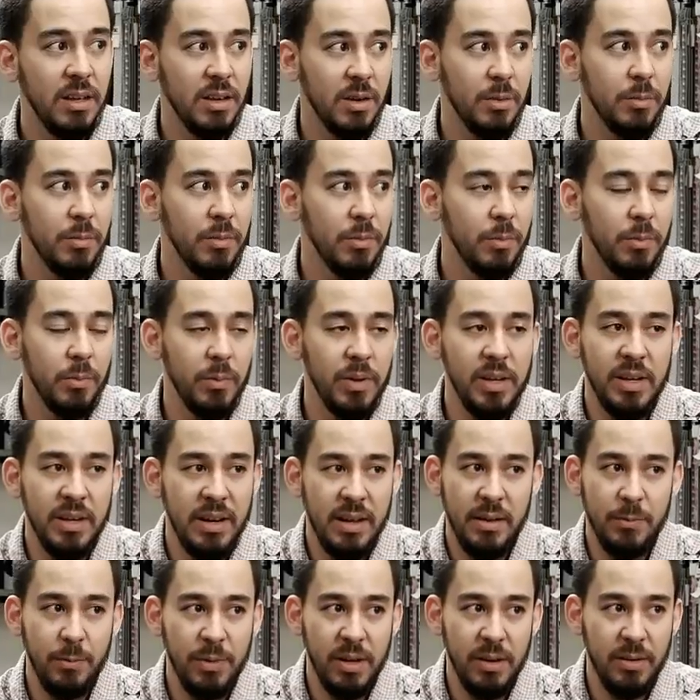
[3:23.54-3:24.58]
we
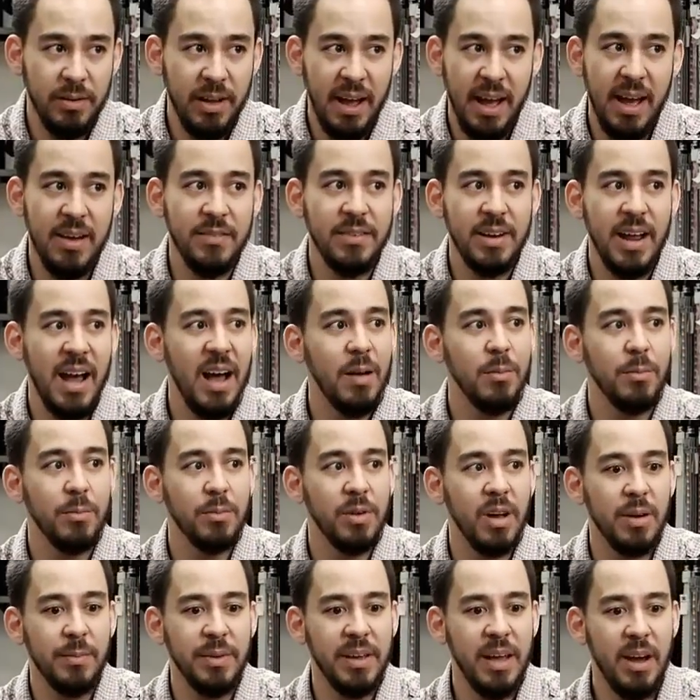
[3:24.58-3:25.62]
don't have an
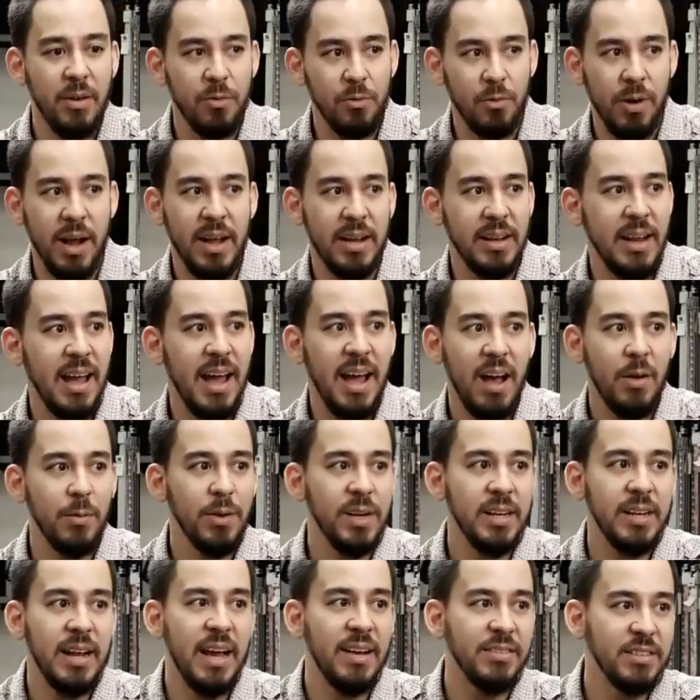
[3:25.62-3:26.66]
album coming out right now.
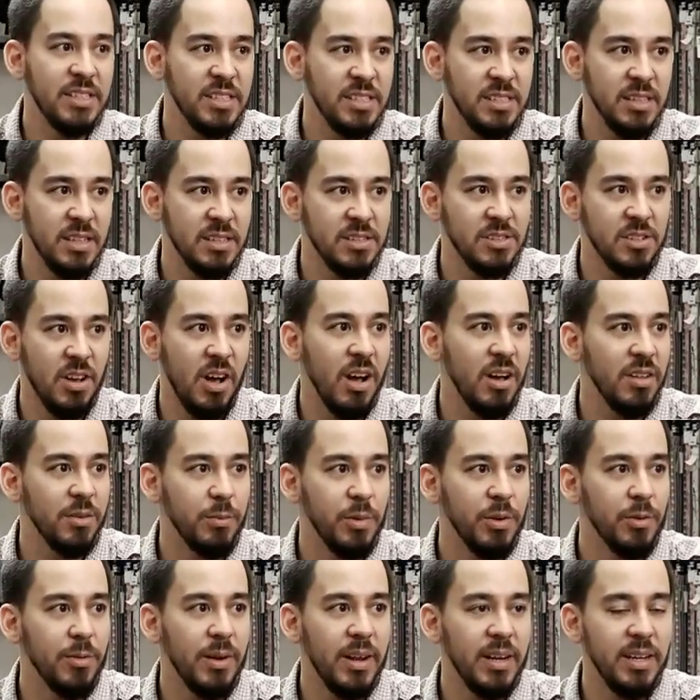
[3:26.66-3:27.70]
We didn't have a song
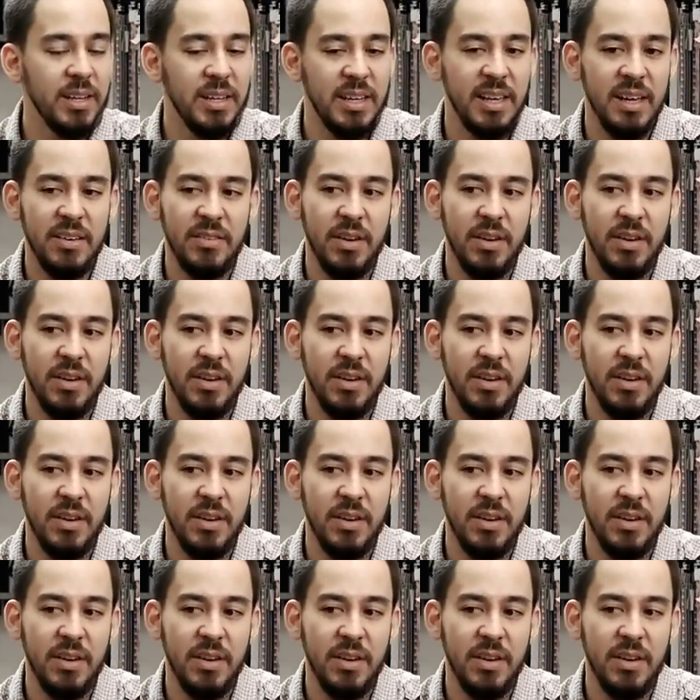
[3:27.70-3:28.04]
that we were ready to